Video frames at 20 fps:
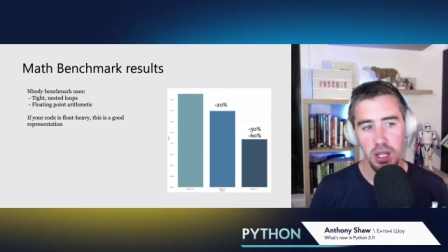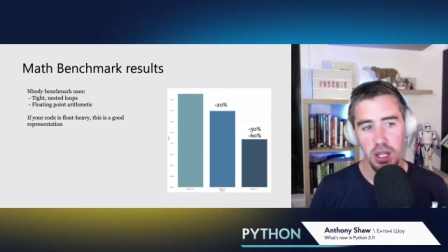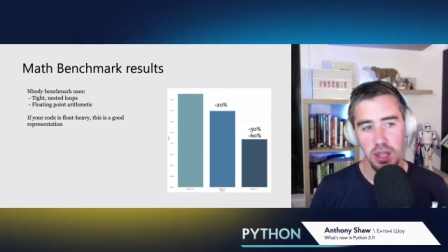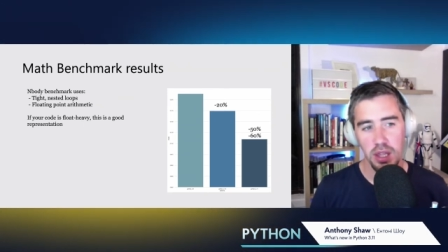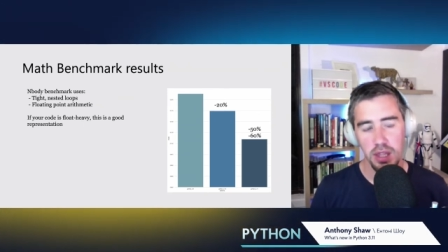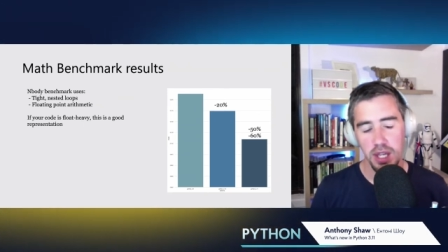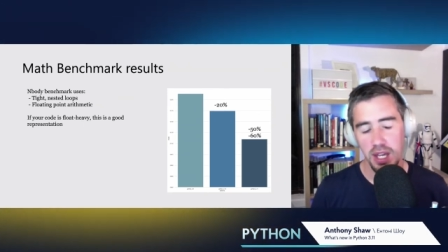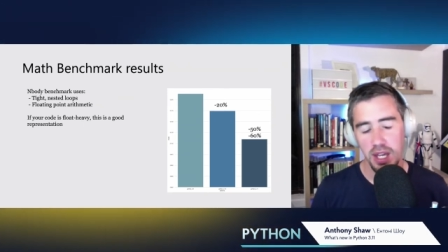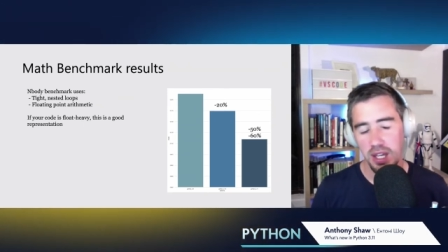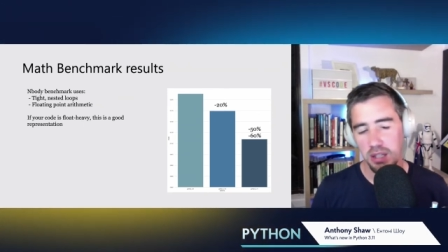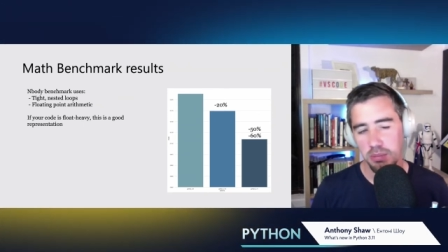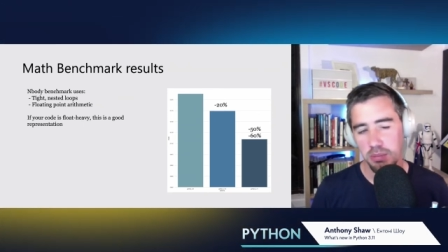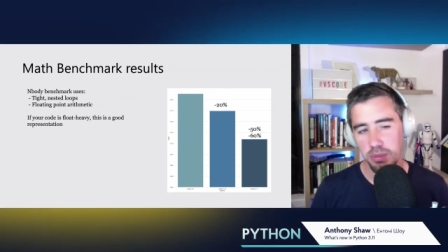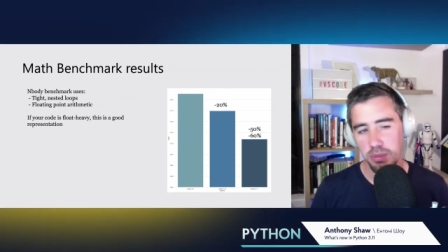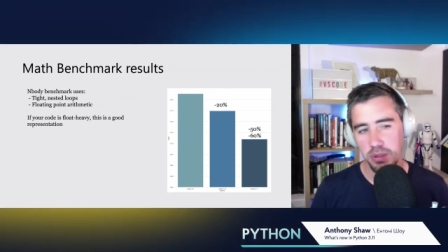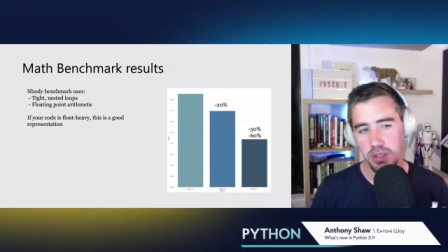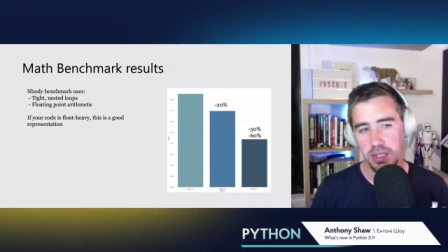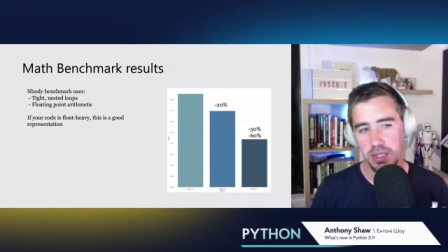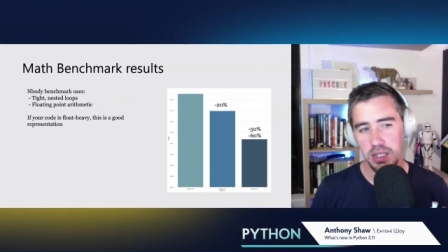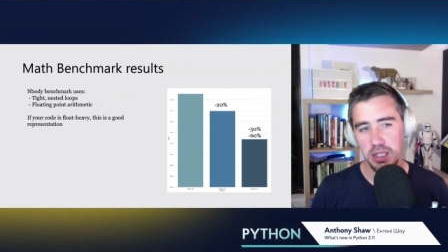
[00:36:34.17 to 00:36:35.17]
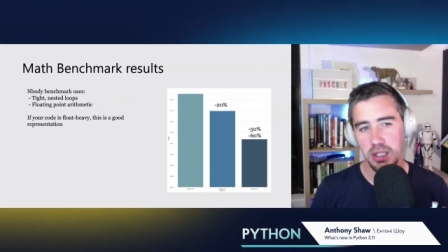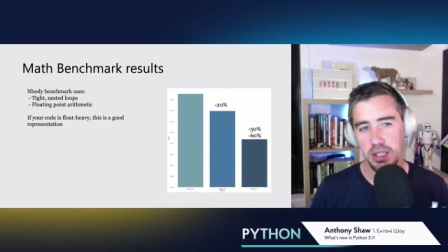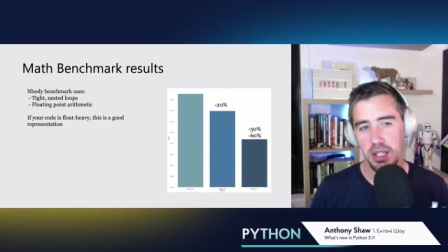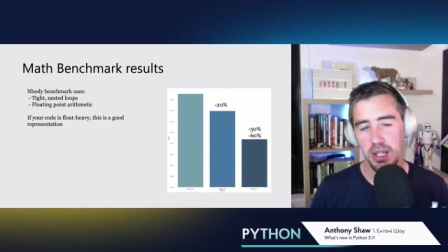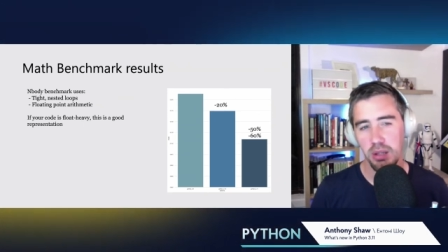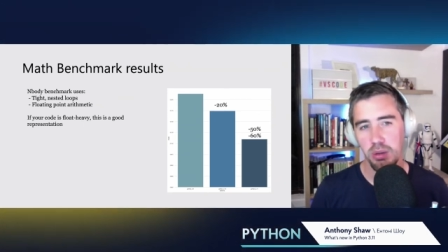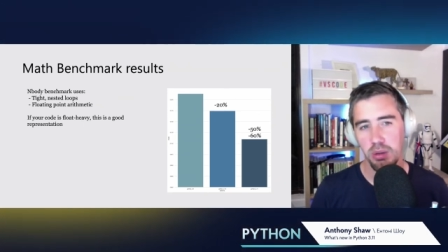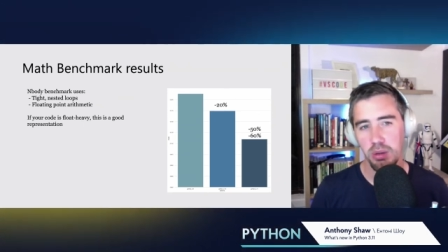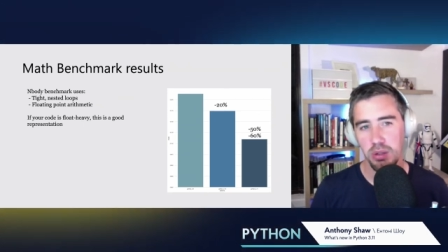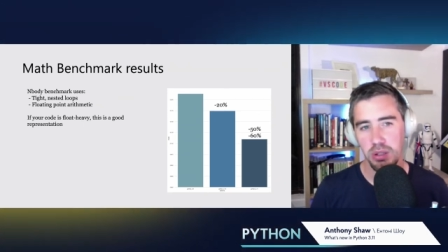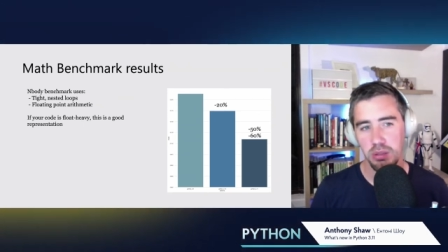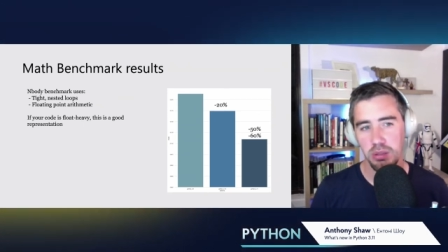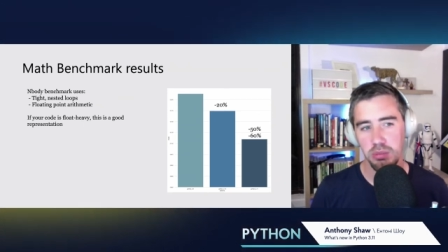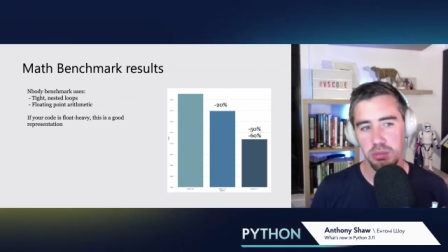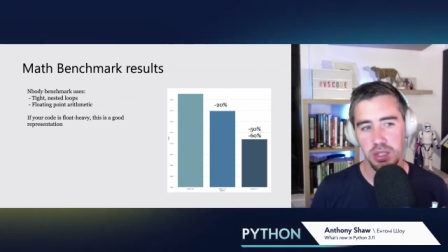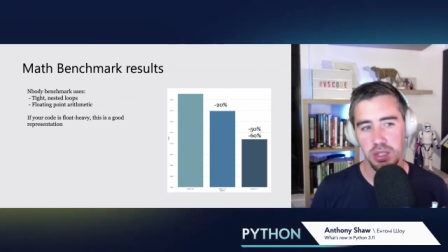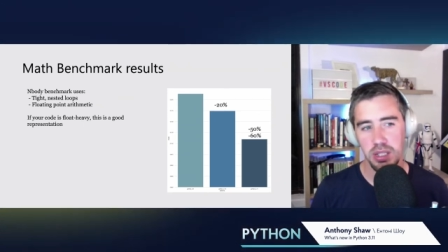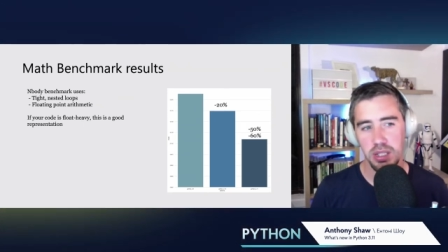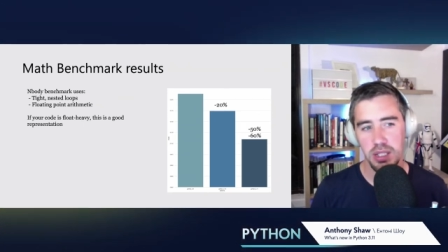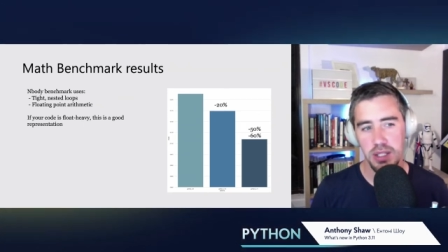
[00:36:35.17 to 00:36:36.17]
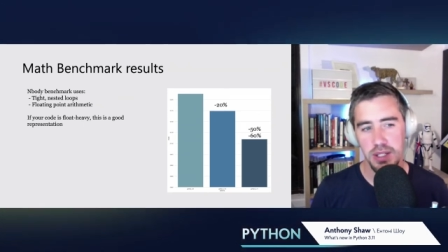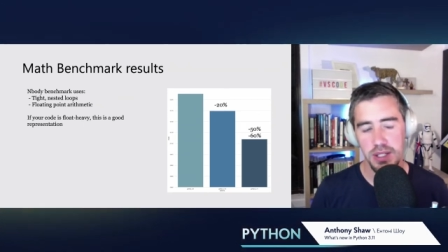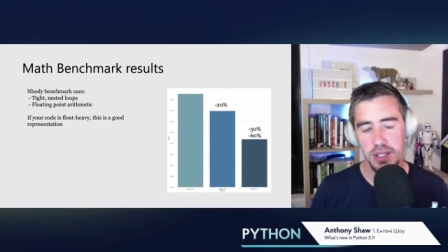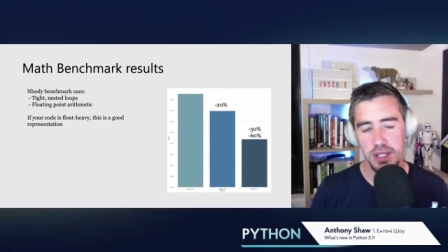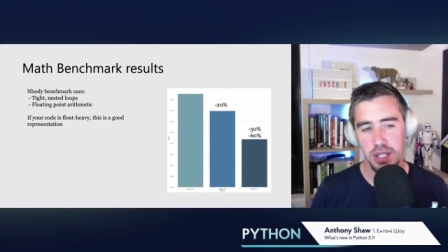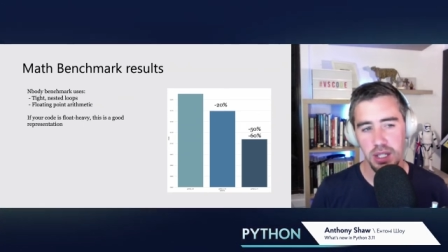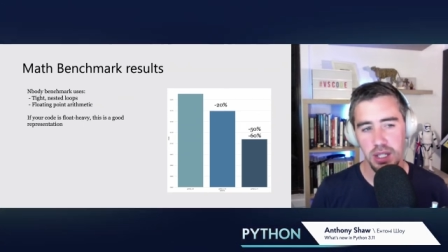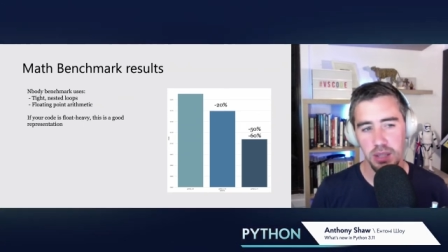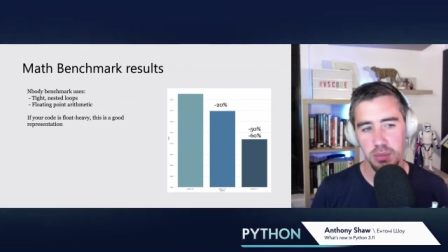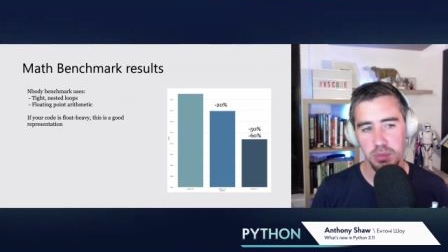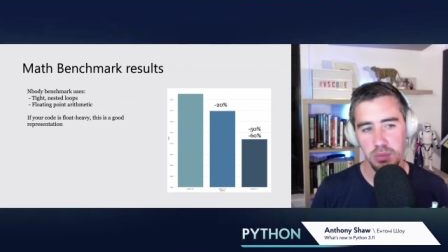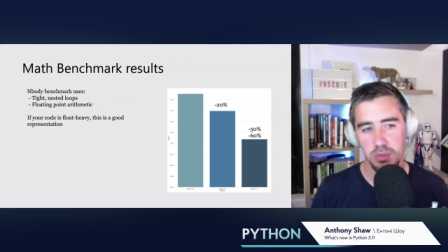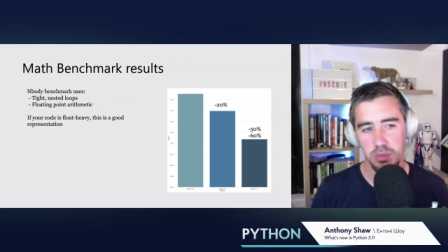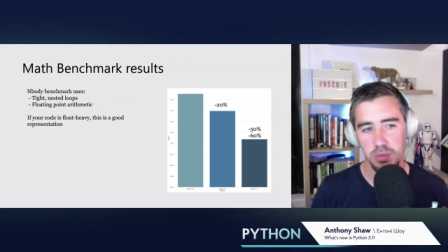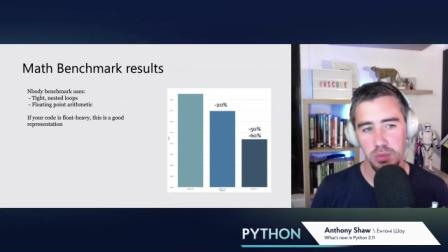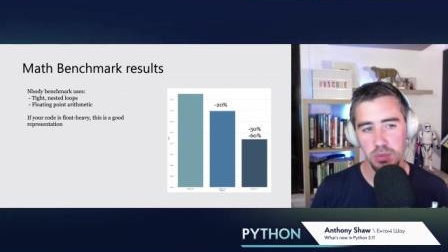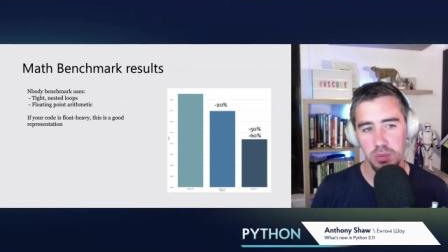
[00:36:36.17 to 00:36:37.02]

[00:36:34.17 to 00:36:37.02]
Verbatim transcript: the n-body algorithm is um,